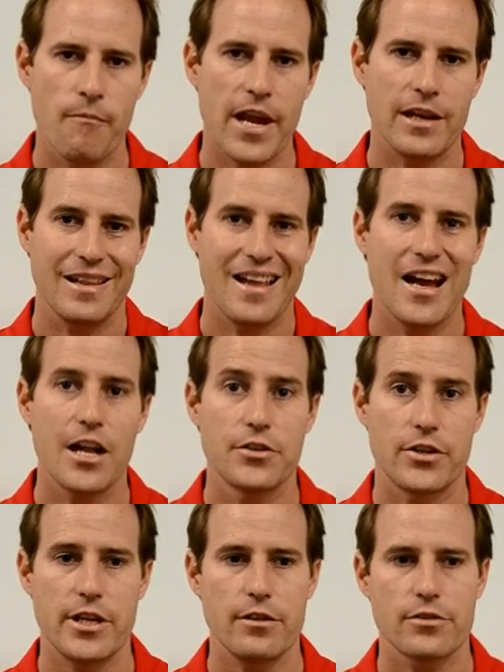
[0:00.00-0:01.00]

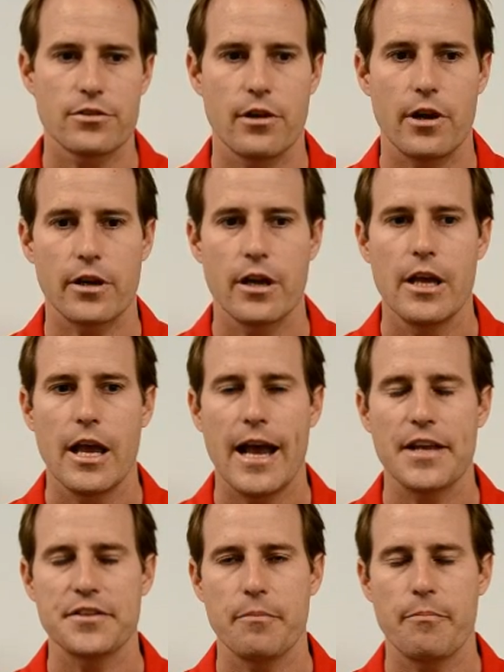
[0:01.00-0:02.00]
enlarged heel strike
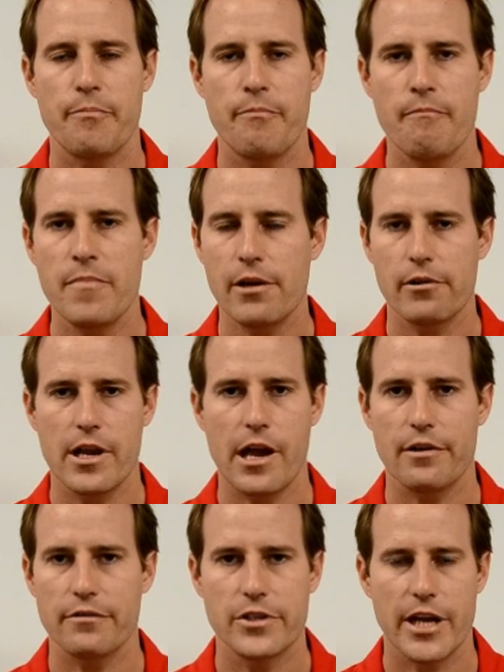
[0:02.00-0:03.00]
has a
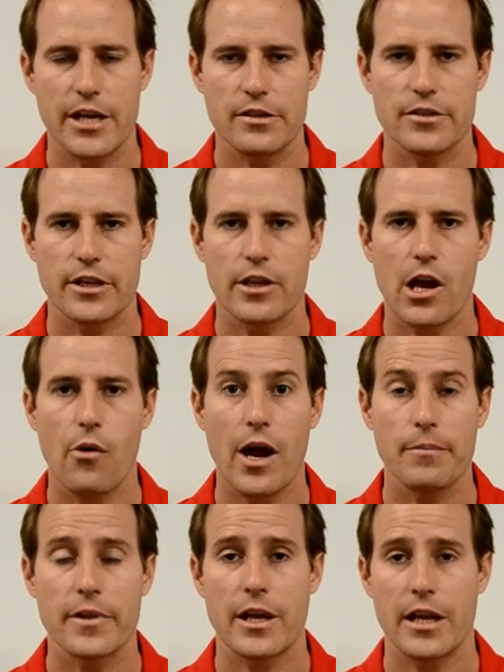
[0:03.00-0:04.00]
myriad of changes that go
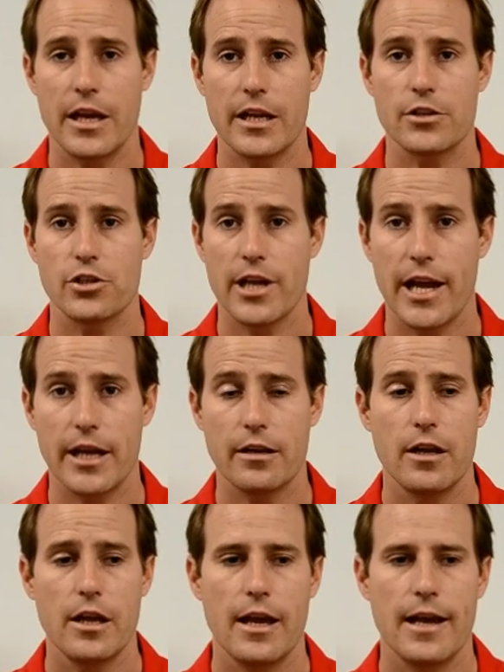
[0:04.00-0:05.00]
up the kinetic chain
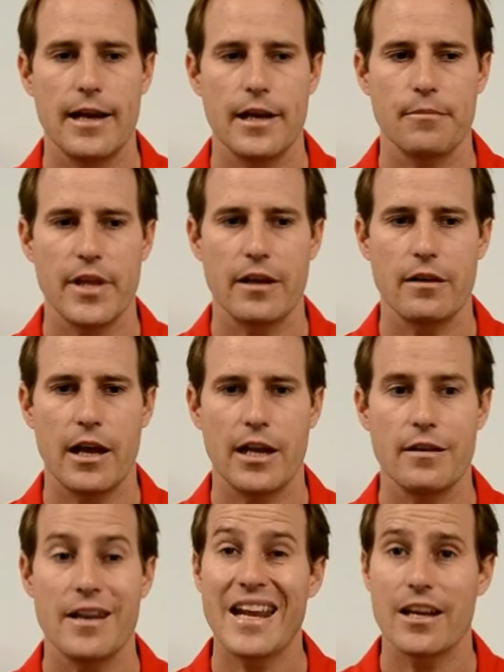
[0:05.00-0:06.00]
that are
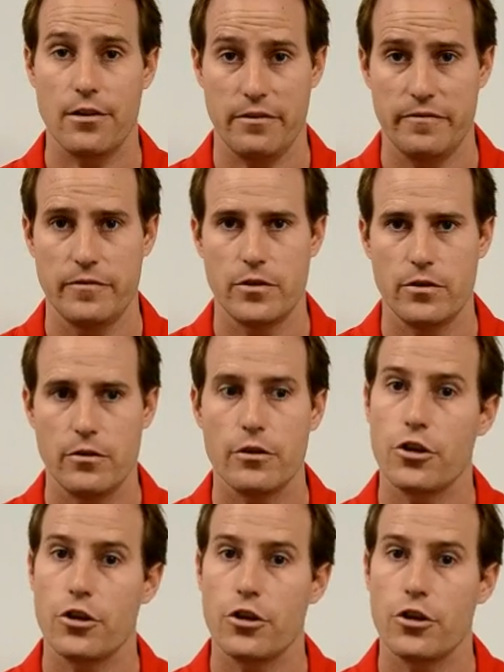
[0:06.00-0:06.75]
negative to